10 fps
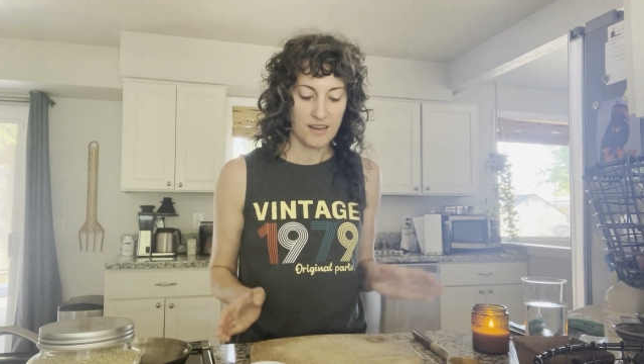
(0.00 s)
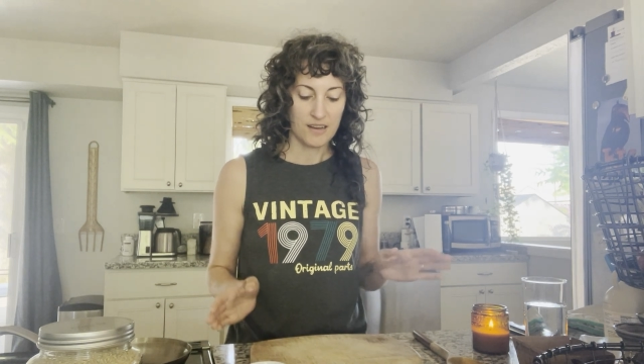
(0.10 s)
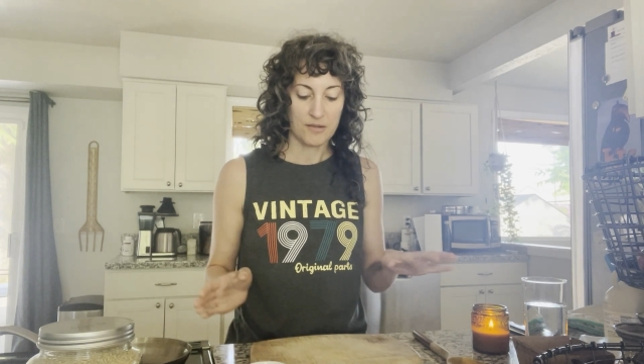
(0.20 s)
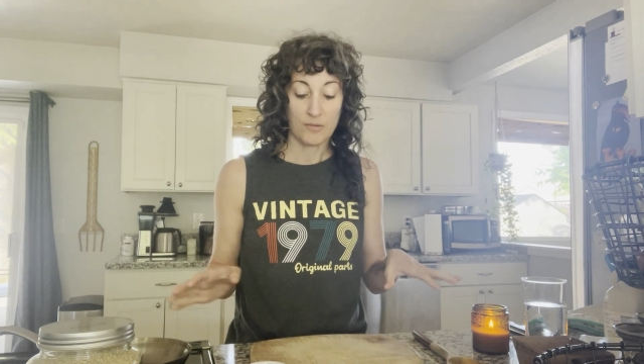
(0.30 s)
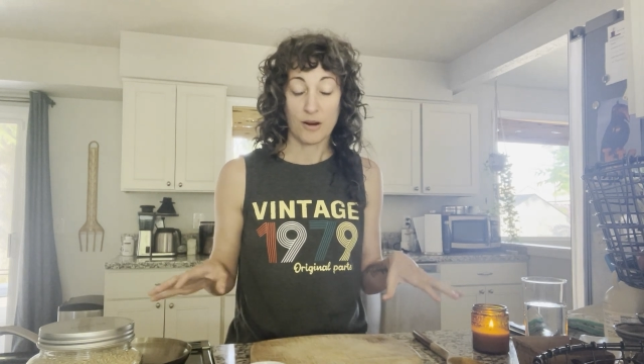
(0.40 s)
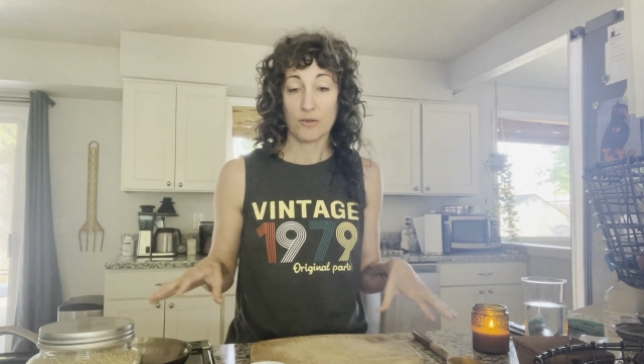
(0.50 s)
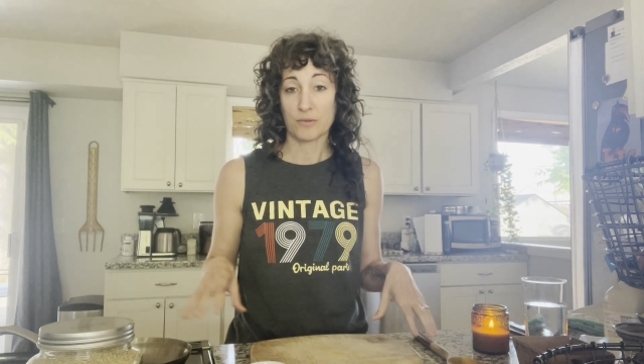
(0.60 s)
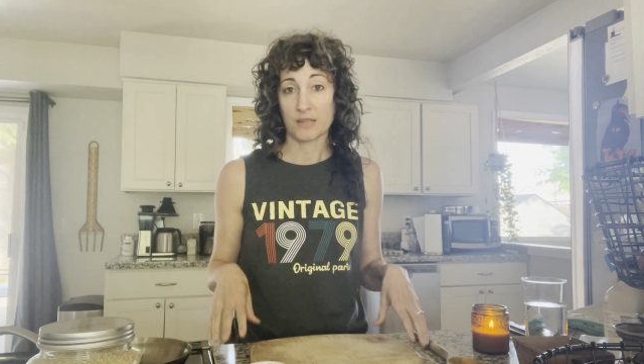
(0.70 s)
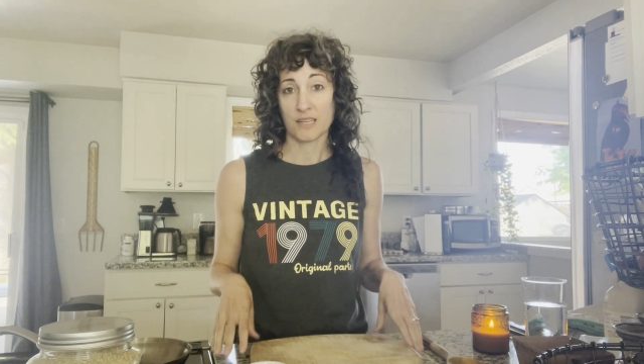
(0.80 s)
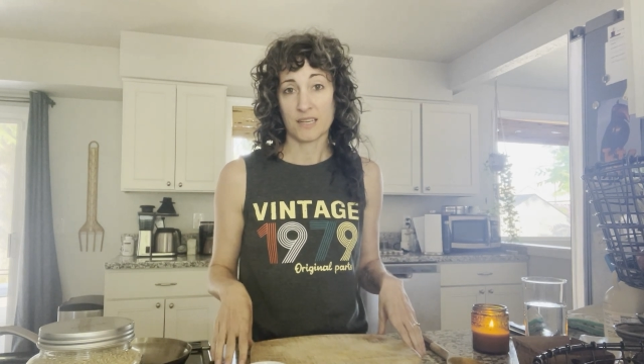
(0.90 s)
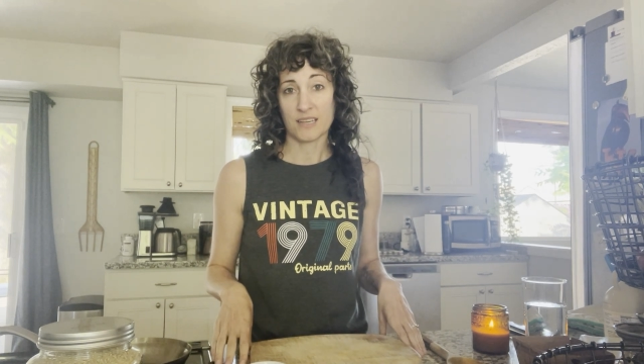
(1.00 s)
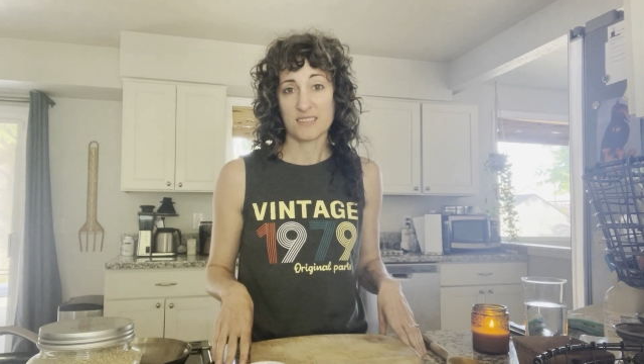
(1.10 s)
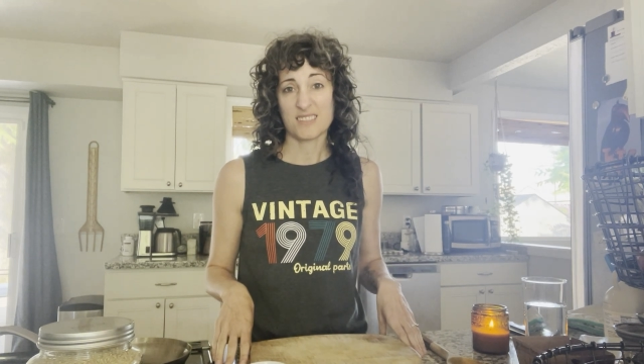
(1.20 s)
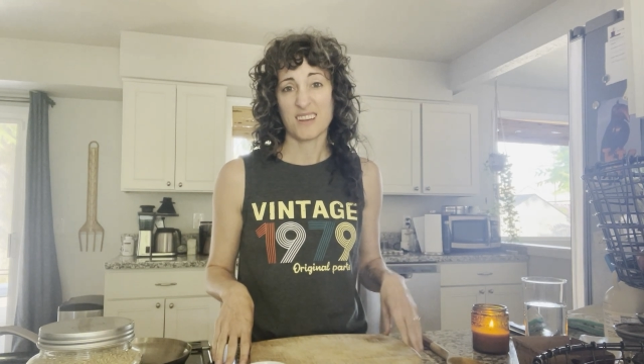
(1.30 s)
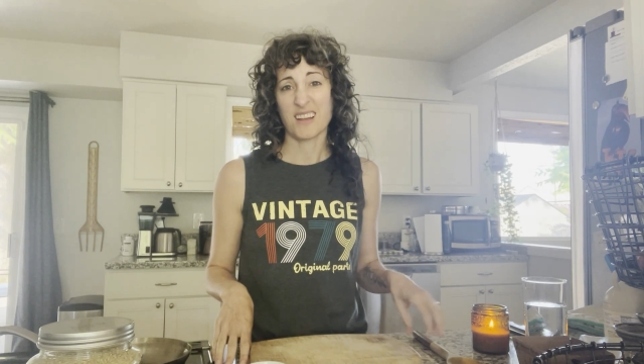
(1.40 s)
are really nice,
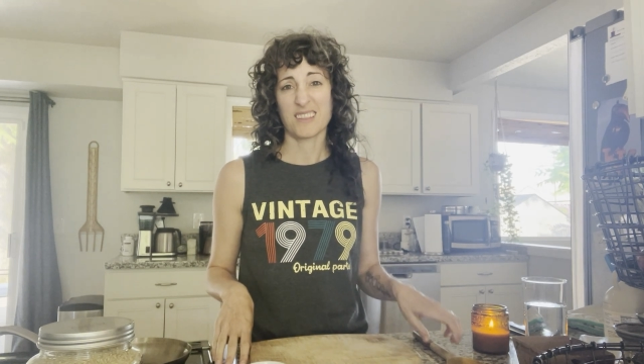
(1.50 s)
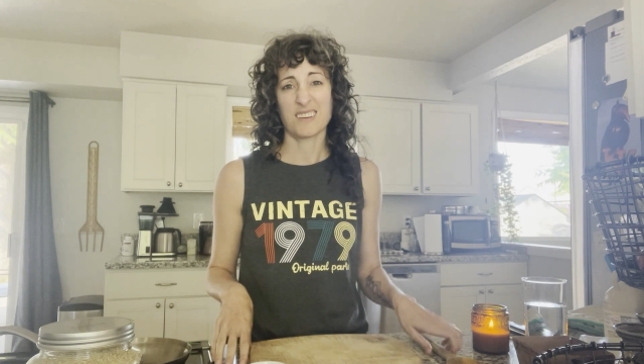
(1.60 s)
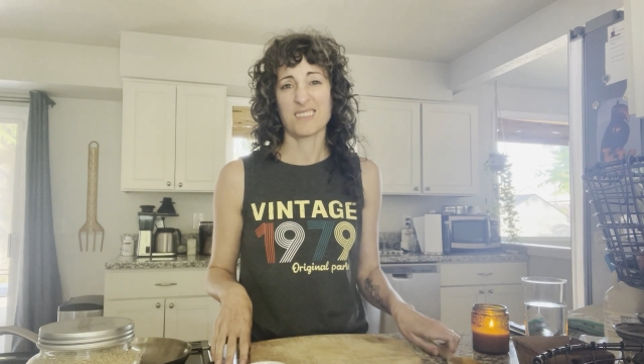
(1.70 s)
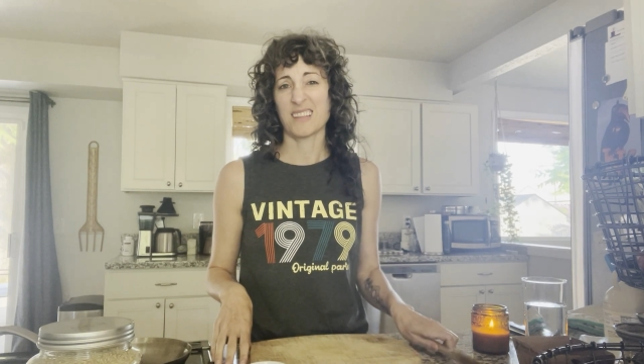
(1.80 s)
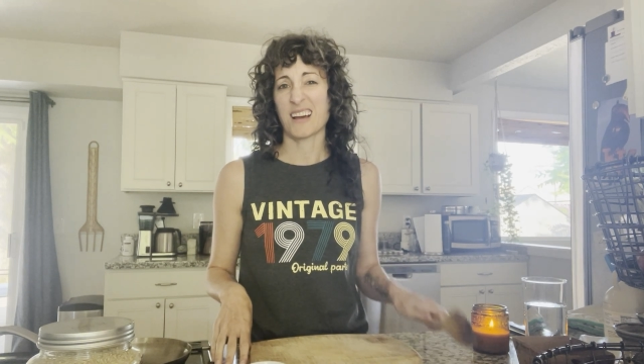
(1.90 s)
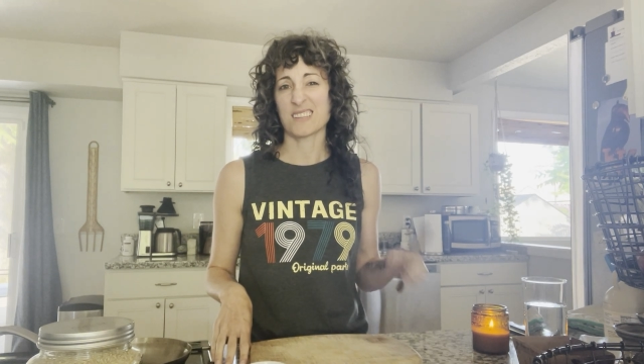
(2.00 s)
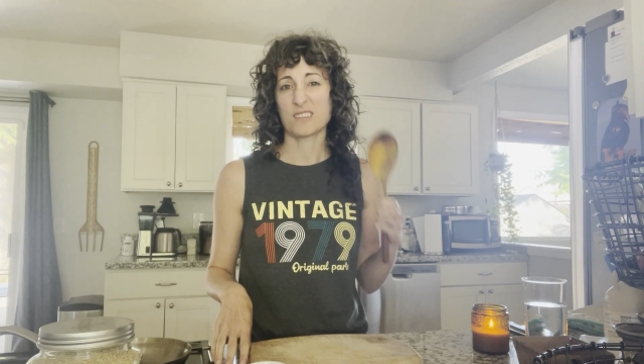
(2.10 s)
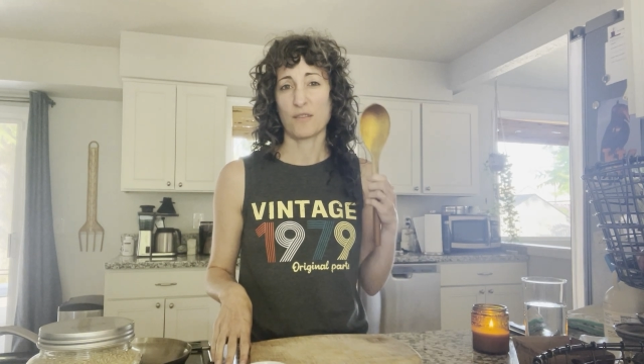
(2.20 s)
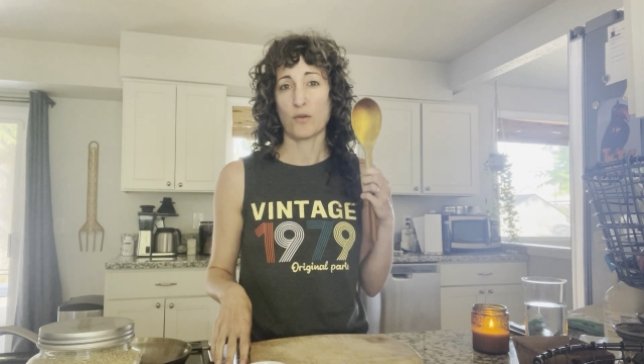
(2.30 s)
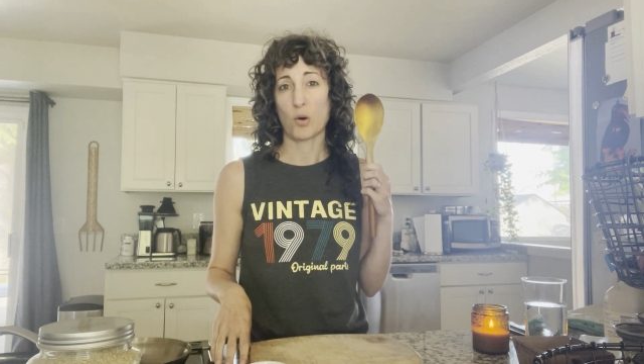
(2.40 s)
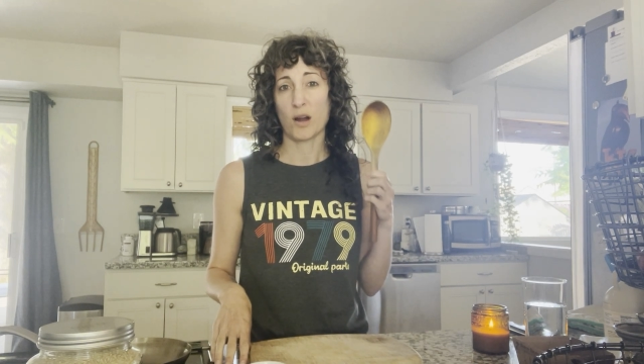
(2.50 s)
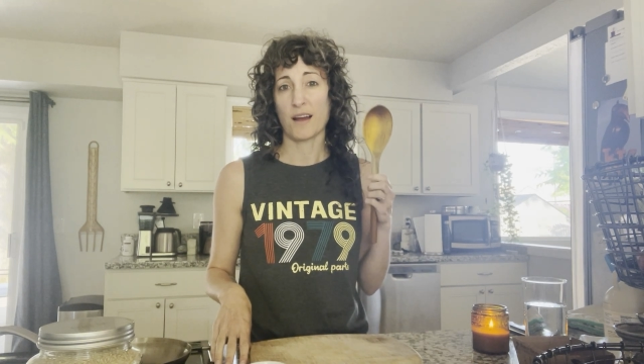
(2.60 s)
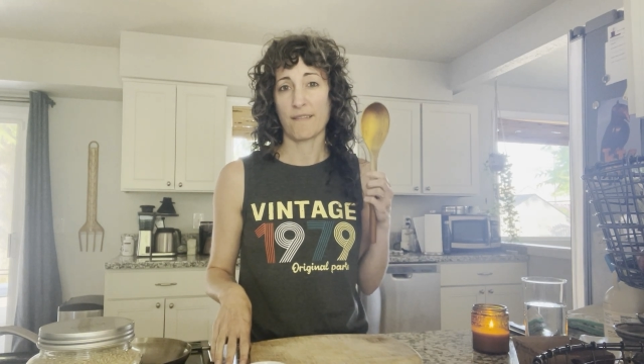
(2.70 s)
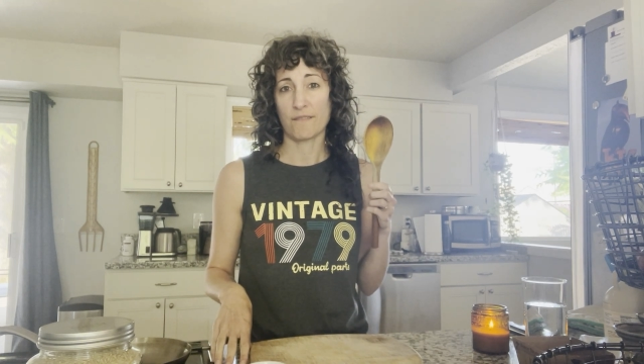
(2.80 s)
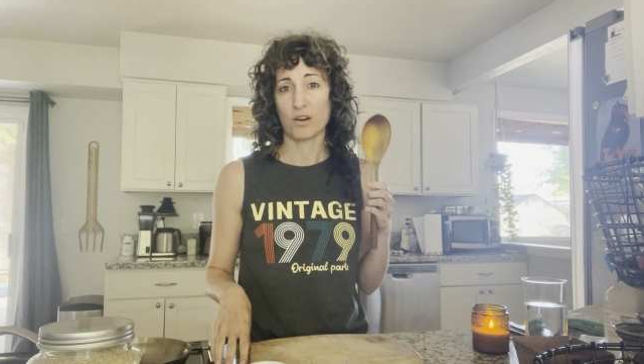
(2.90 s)
and they'll last
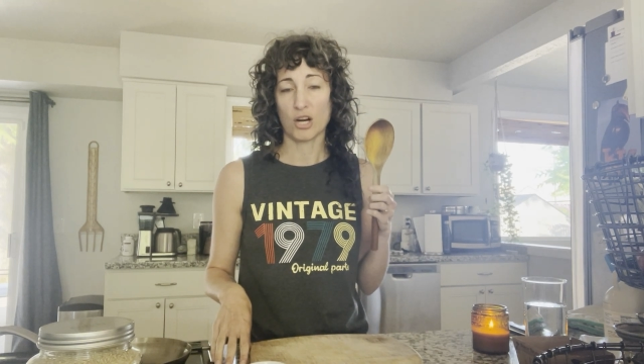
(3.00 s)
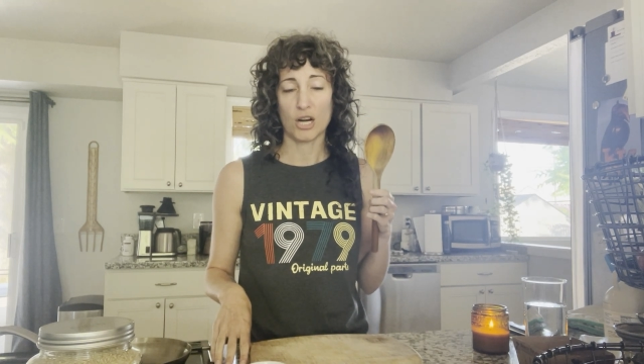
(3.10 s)
forever.